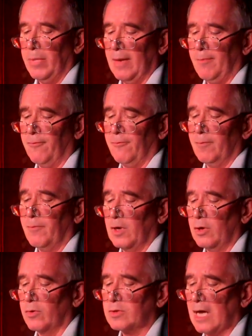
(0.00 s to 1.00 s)
Bev
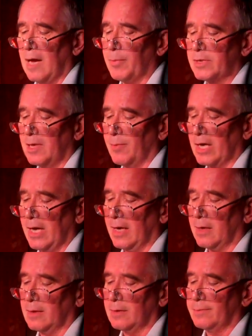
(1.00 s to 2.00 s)
looked up at him
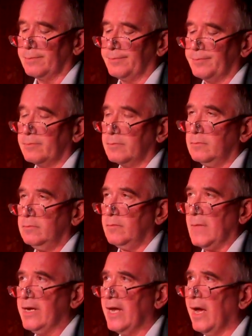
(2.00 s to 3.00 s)
again.
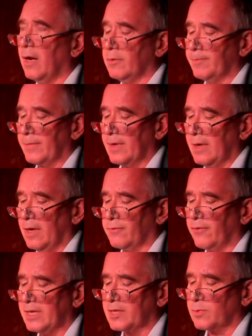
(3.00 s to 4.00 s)
Now,
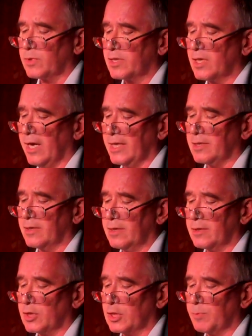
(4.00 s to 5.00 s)
her face was tight
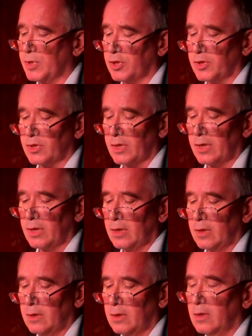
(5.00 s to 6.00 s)
and suspicious.
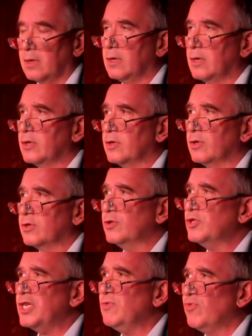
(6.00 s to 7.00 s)

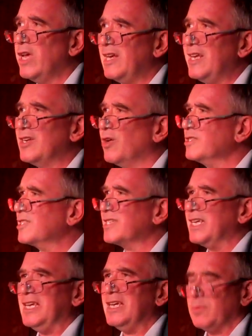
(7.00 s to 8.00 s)
Could she really not
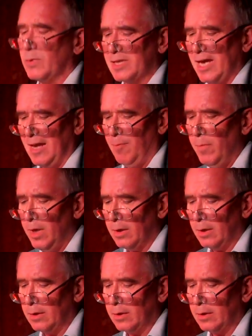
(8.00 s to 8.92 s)
see it was him?